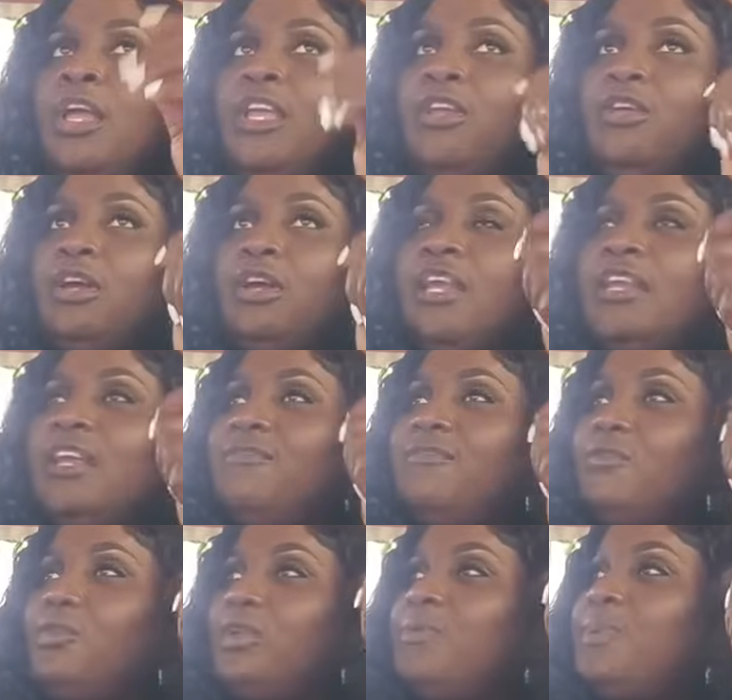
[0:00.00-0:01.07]
You know, God
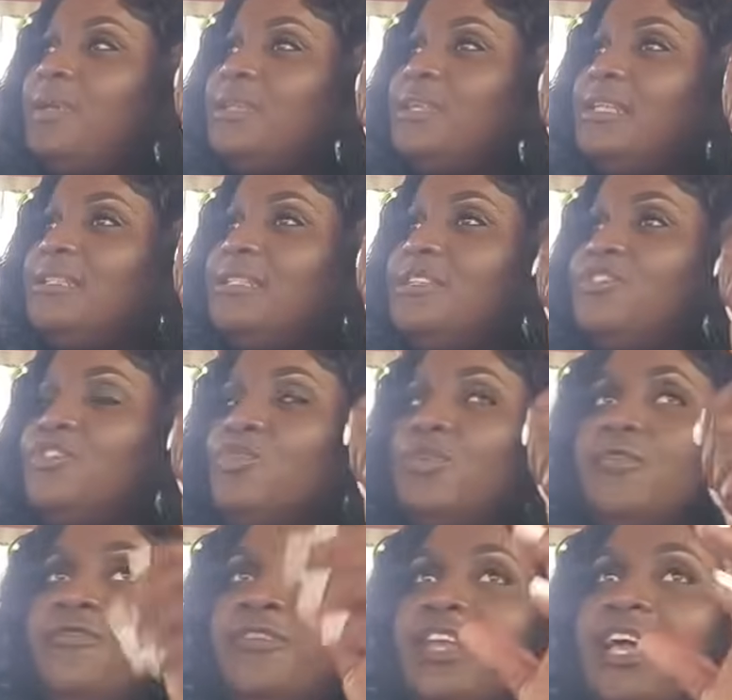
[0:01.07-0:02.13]
have all the things in
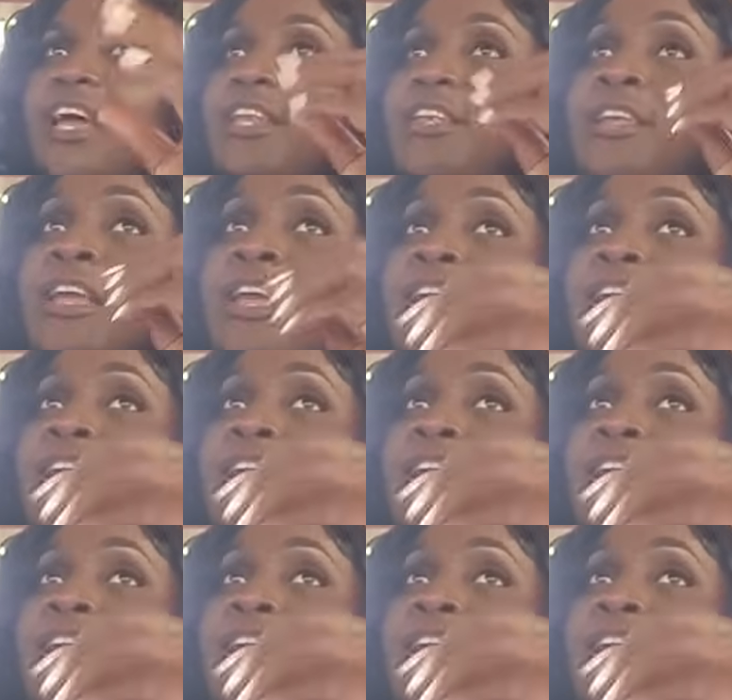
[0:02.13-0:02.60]
store for you and